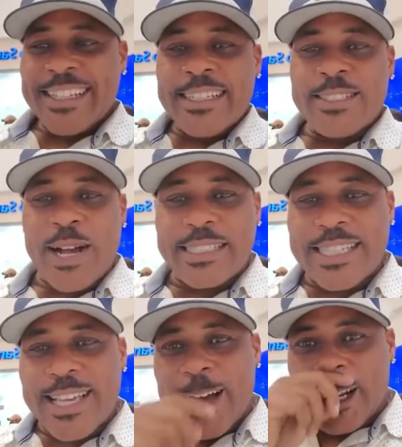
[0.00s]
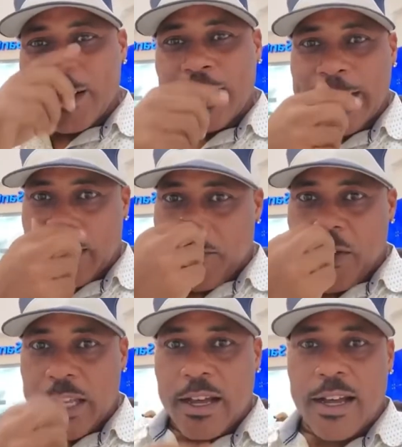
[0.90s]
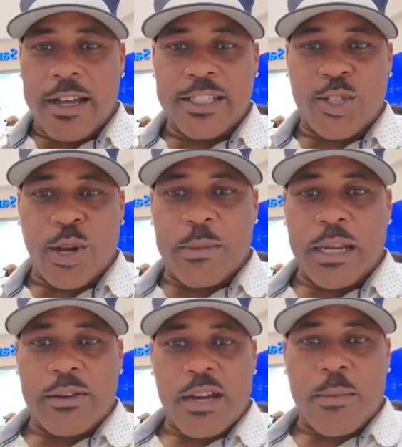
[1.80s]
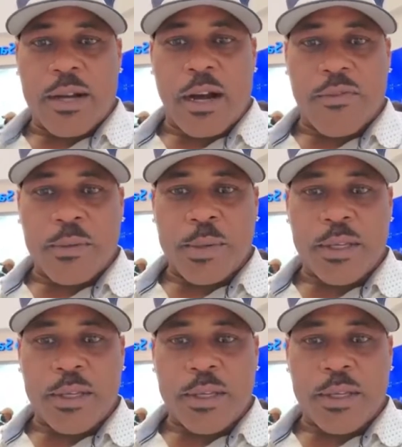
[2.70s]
So I'll see y'all a little later. I'm gonna enjoy my little cup of coffee.